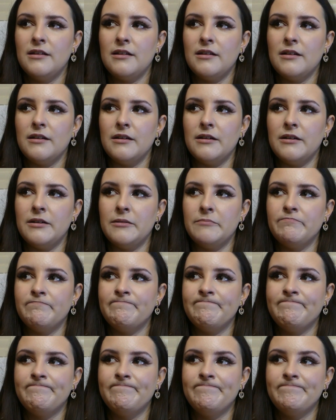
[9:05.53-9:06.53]

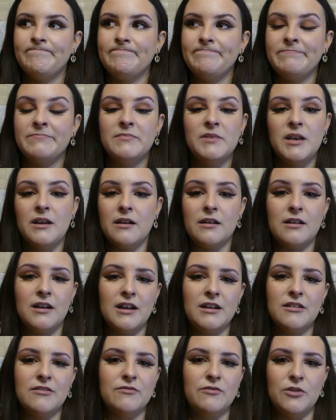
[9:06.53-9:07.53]
yeah,
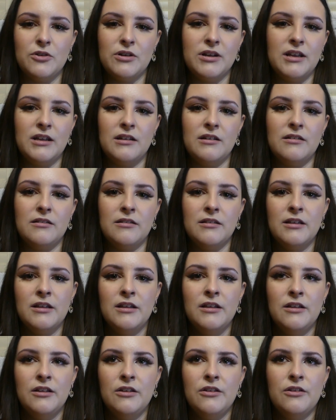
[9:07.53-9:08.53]
kind of looking
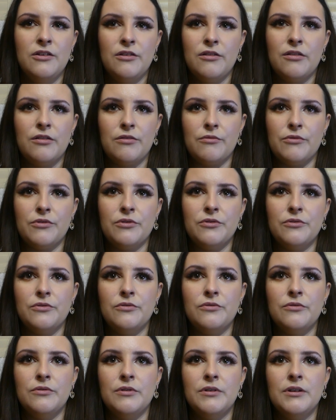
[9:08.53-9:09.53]

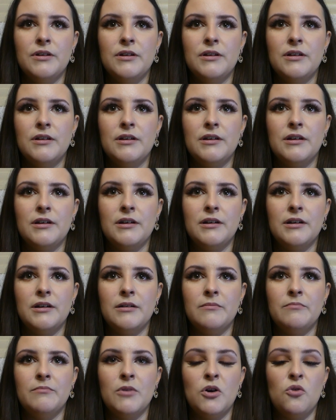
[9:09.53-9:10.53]
through
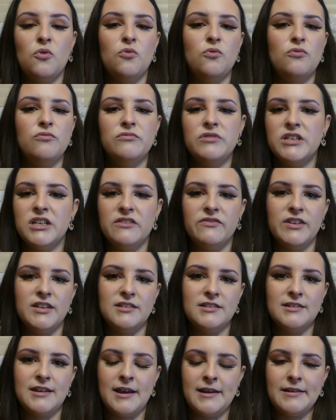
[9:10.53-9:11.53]
old TV
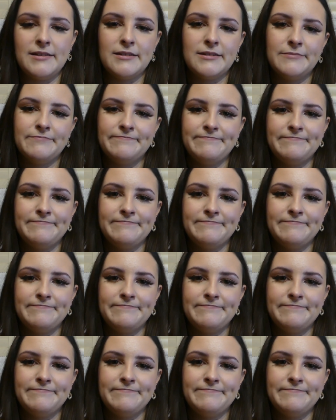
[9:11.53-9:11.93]
static.